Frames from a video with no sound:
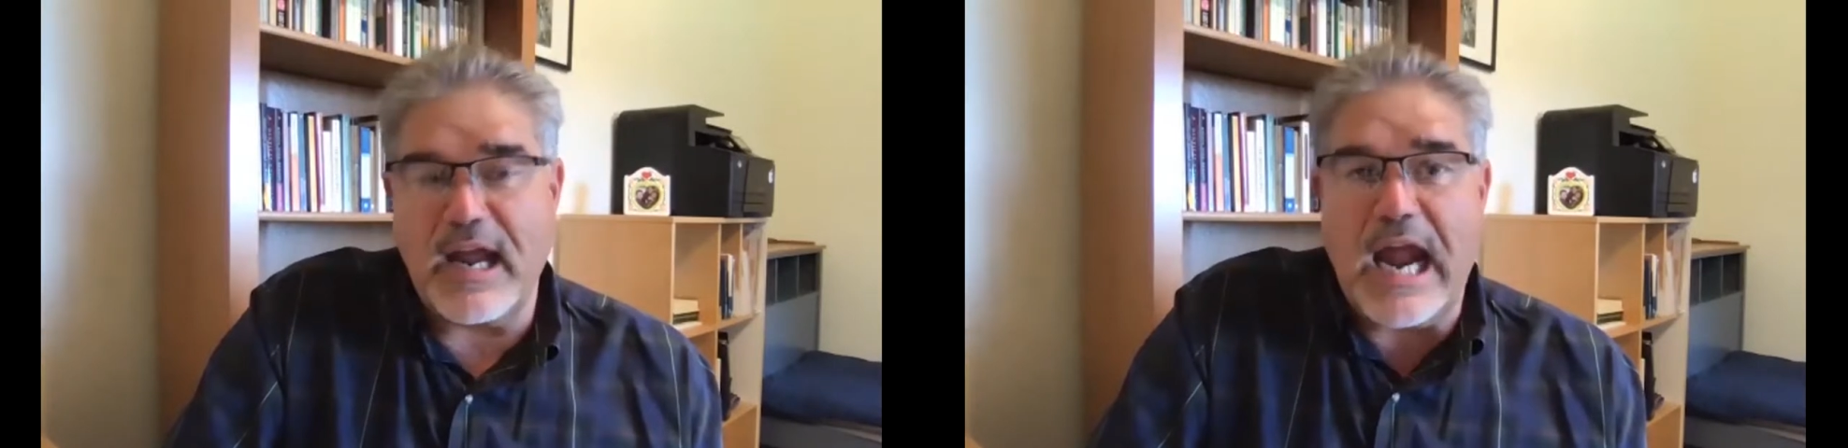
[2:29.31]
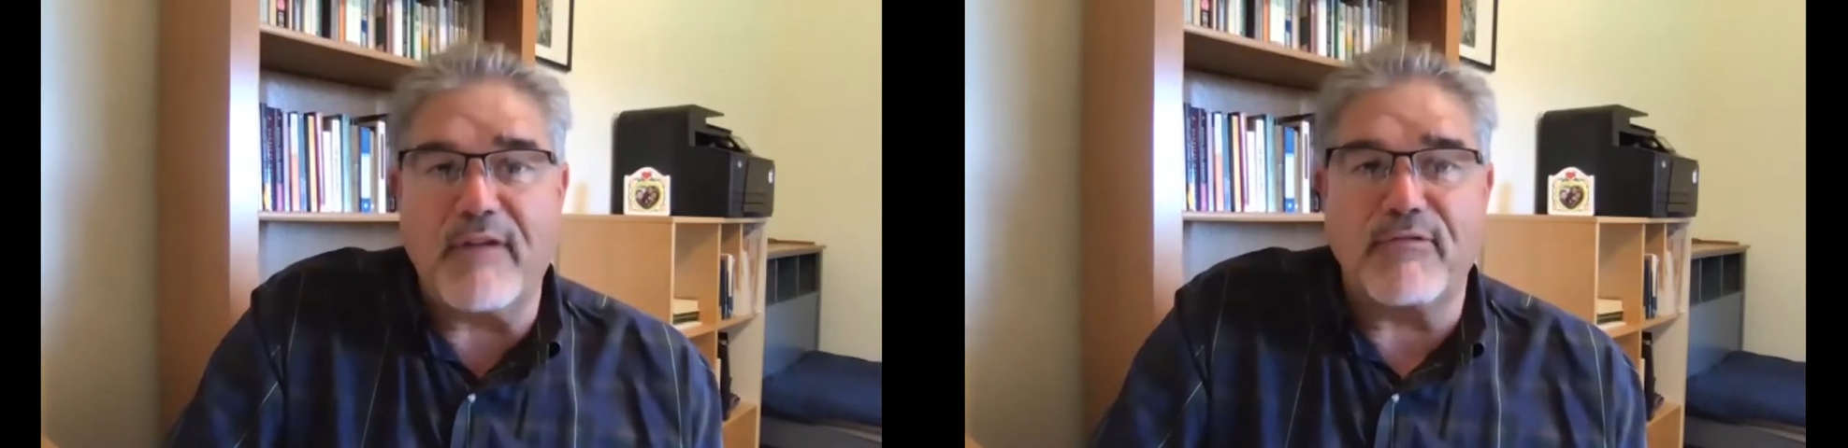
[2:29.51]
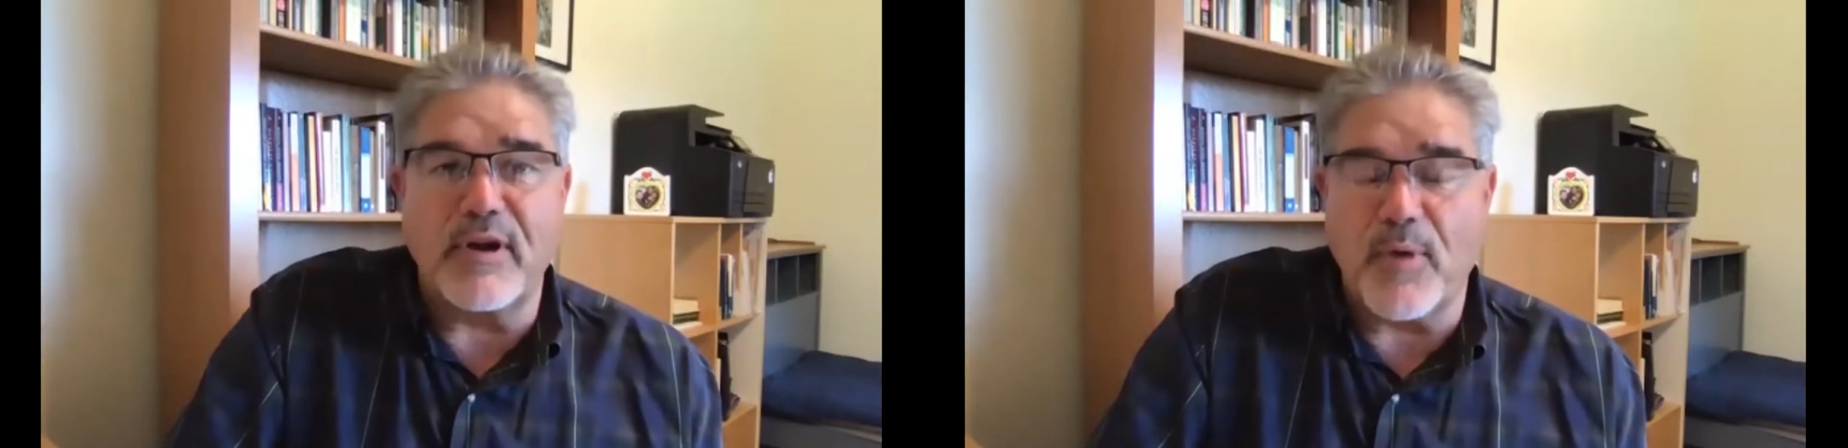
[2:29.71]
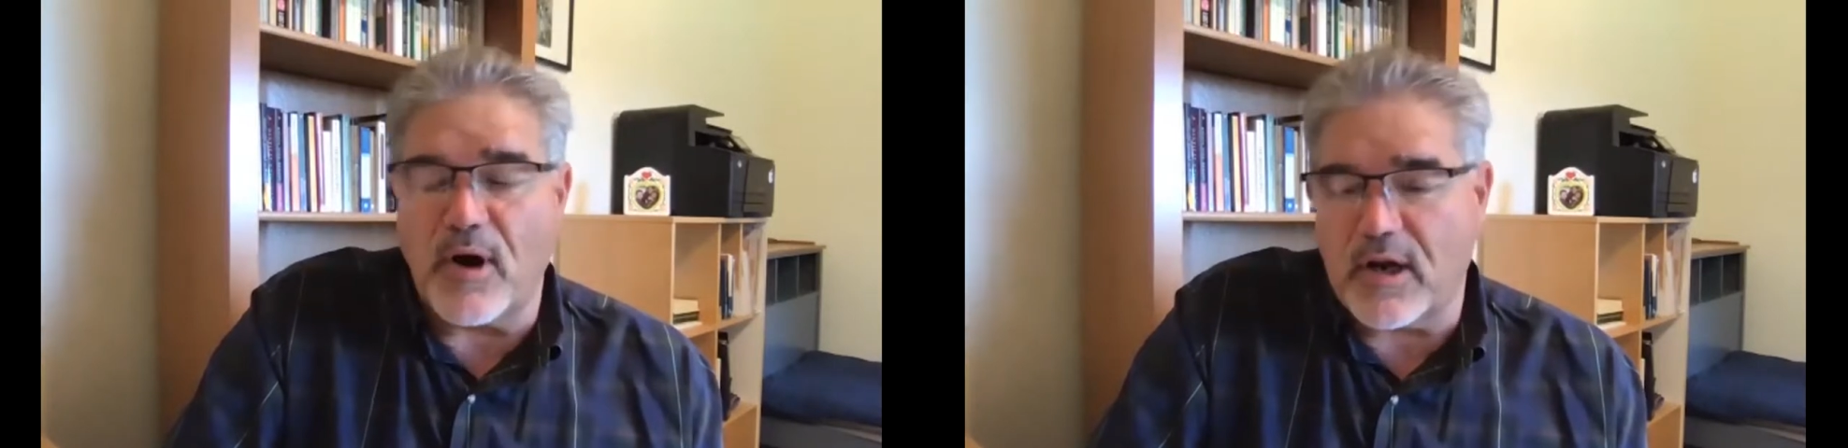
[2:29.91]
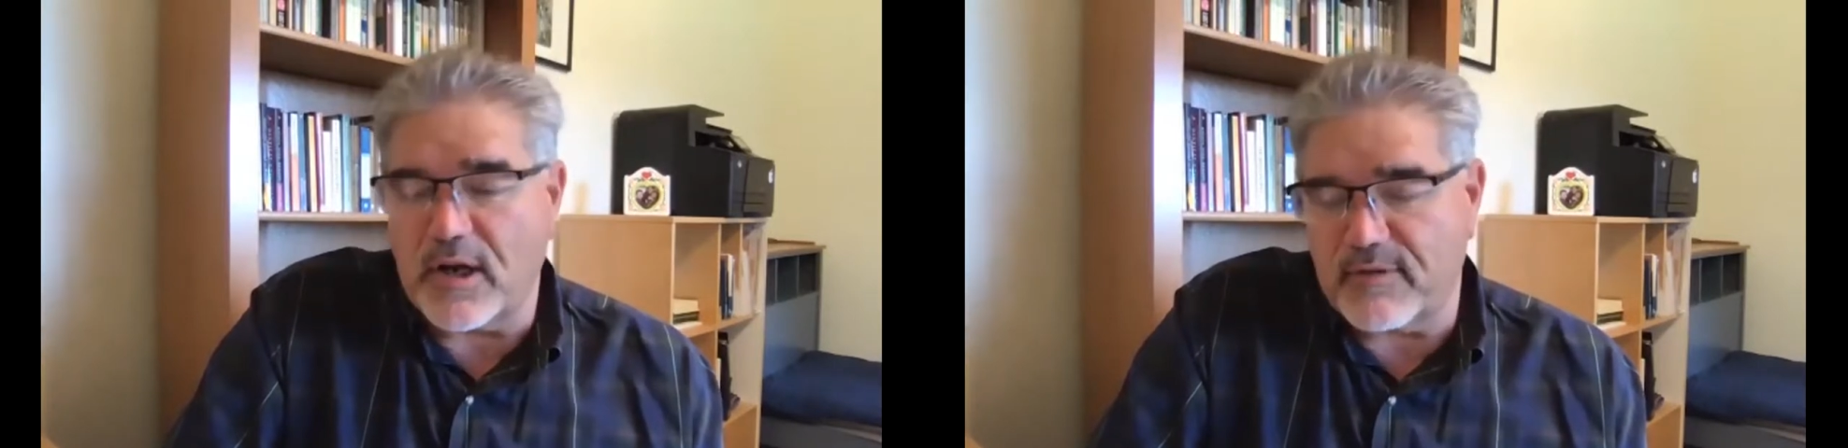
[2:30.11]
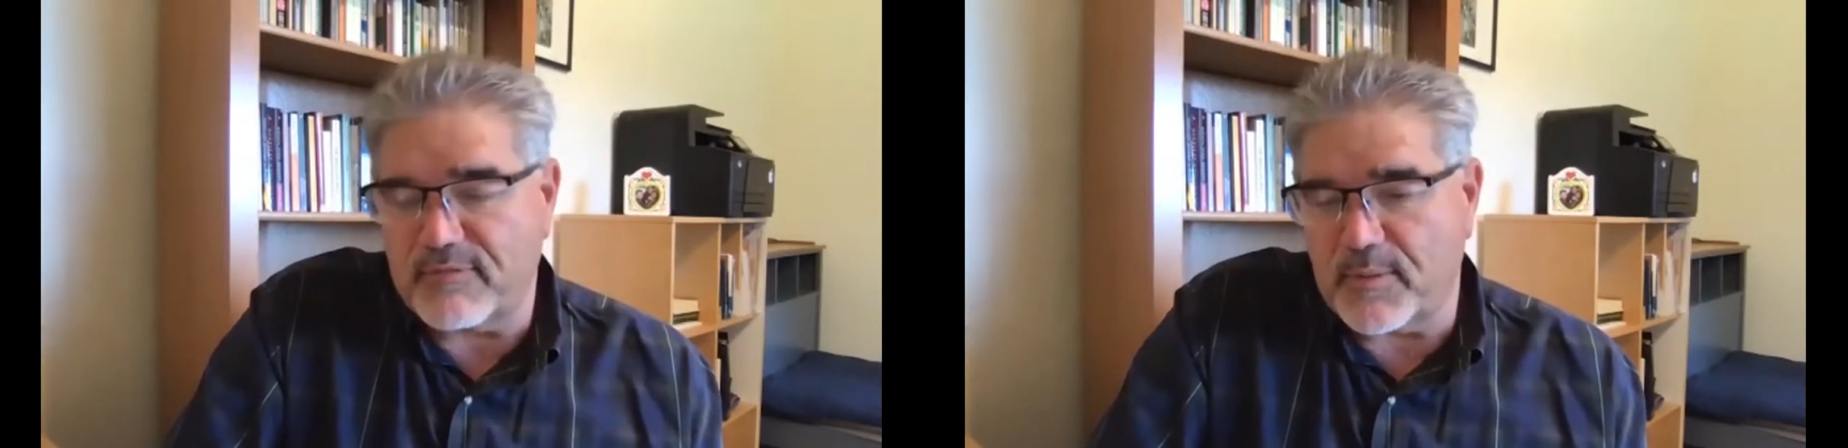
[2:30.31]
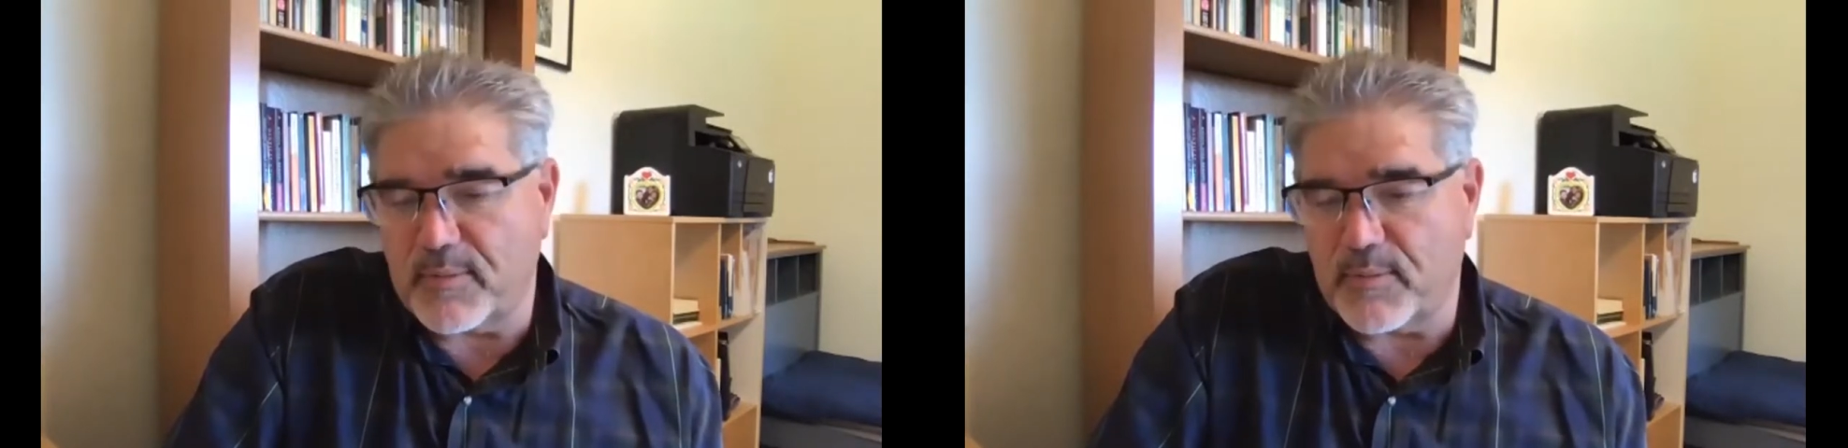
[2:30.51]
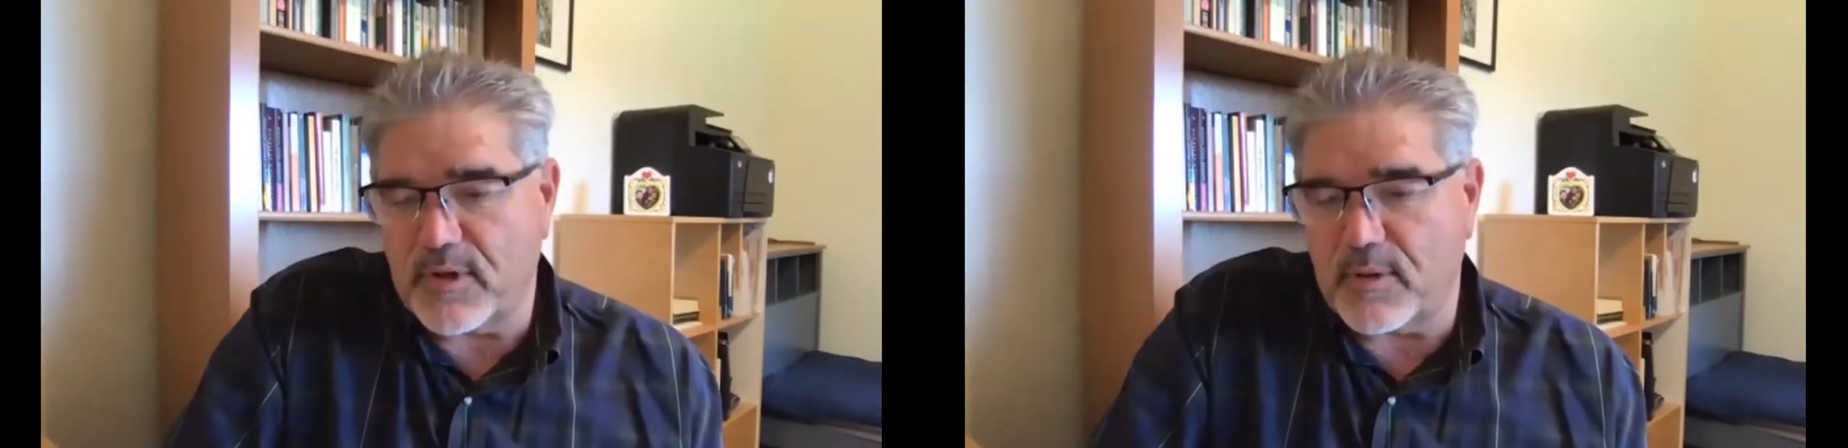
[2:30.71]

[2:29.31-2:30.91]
every market from